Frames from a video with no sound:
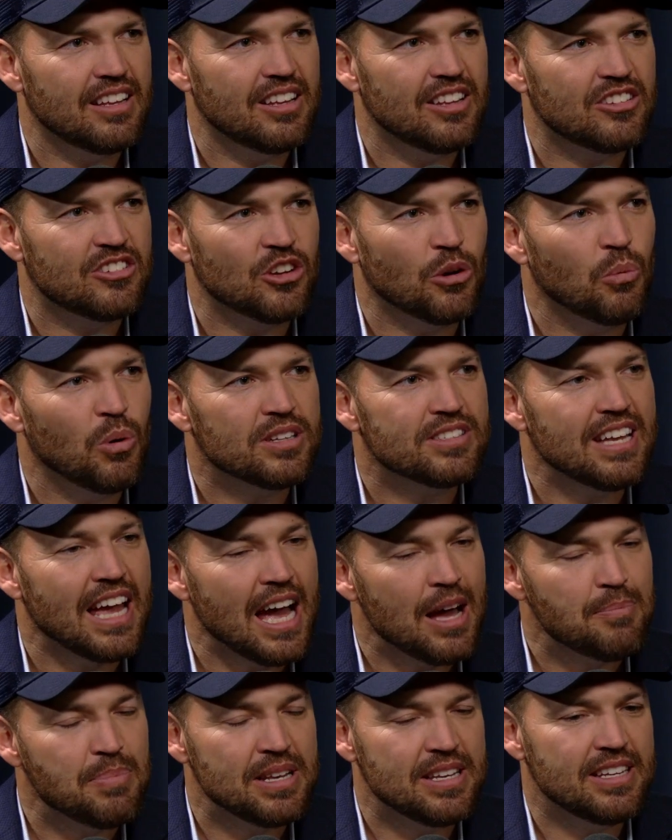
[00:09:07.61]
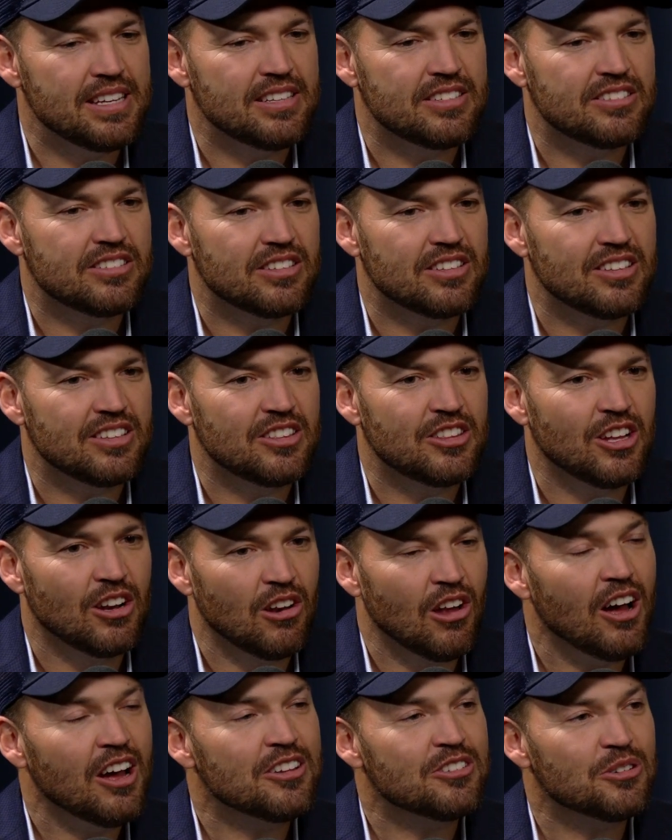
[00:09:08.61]
so what's happened is the
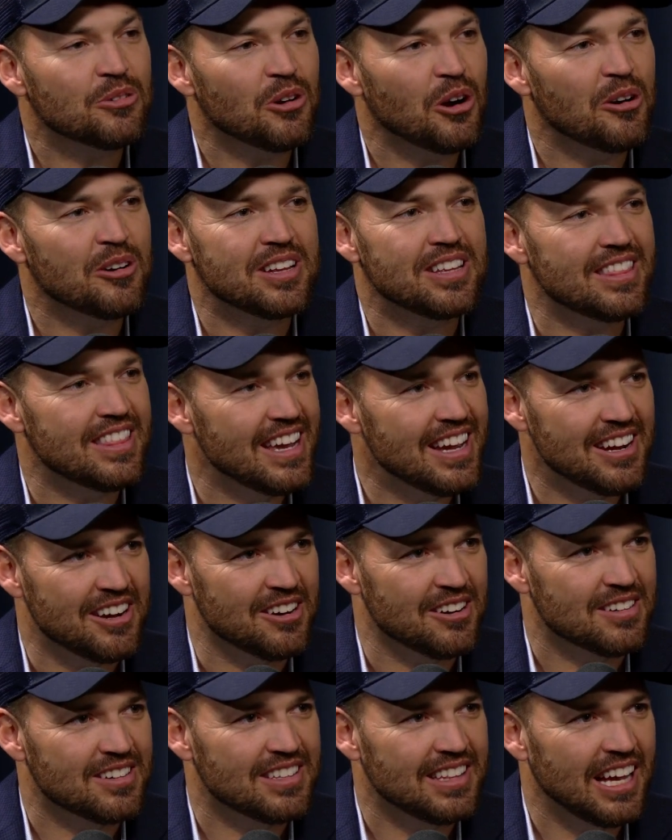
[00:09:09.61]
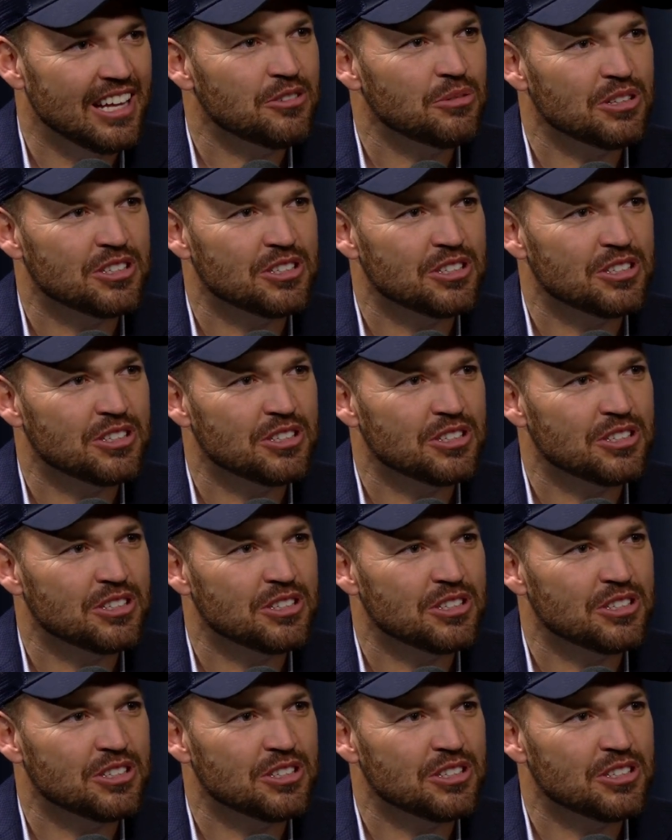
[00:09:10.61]
laws are already there. That's